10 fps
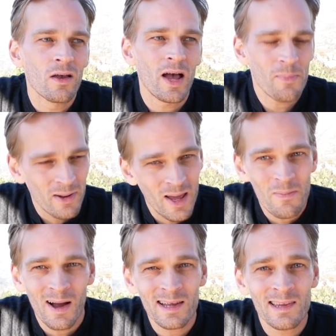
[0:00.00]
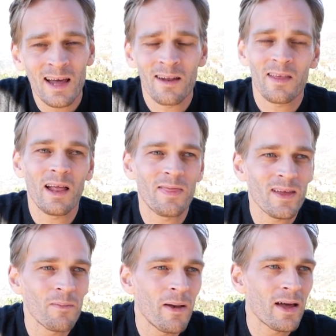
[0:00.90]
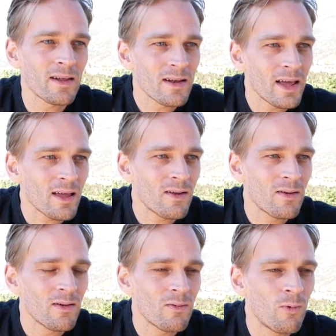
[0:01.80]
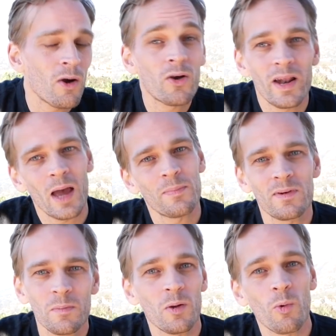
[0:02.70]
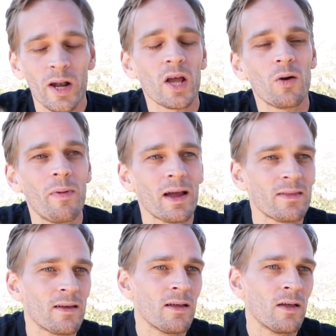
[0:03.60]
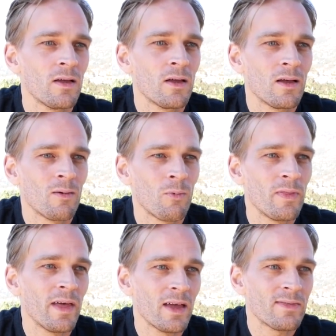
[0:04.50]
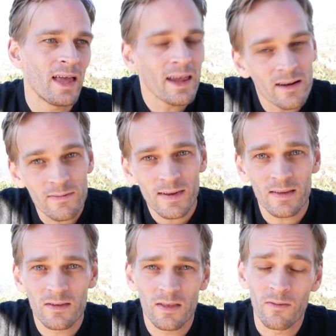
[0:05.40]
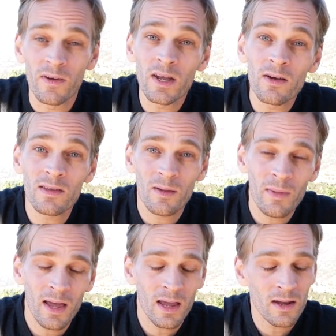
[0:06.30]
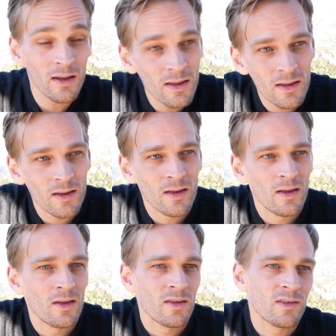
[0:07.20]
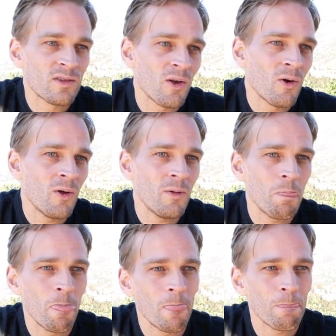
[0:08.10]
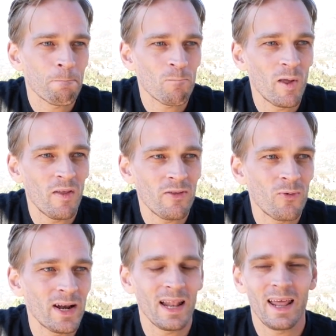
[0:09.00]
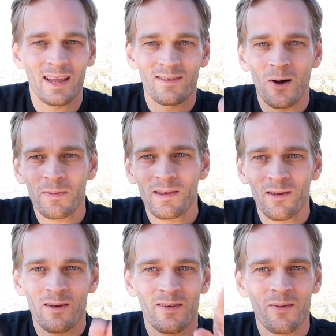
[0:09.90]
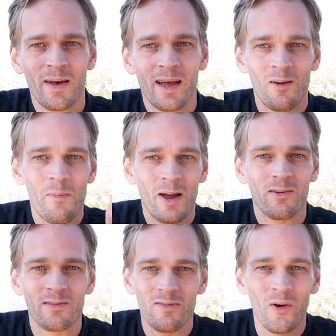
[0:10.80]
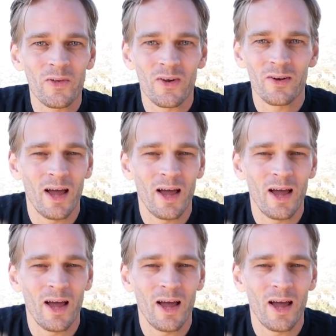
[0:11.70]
I plan Pakistan, and then I think about it, like, what could happen to me when I go back there? Would they have taken offense to the videos I made? So it's one I like topsy-turvy about. I go backwards and forwards on.